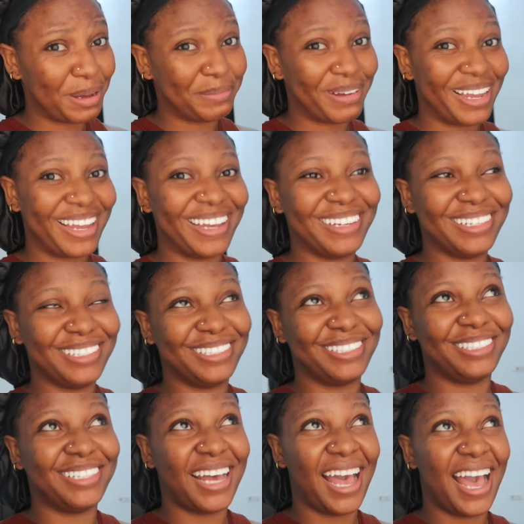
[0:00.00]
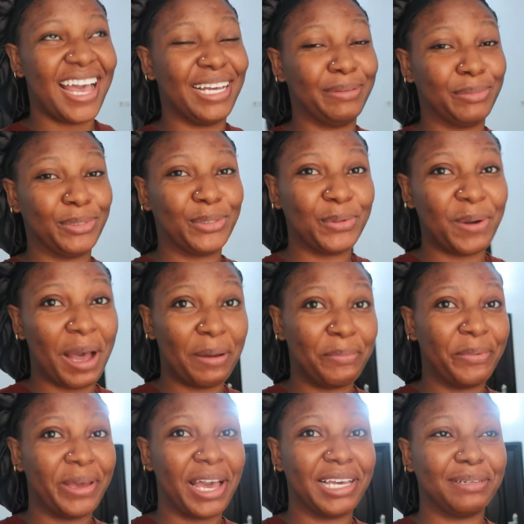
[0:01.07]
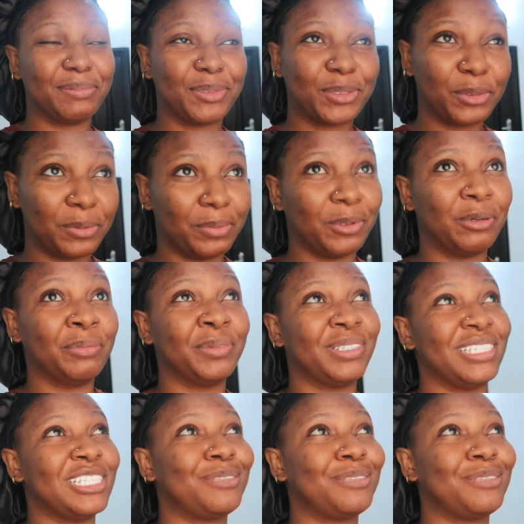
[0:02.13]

by my energy that I am so happy, I am so pumped.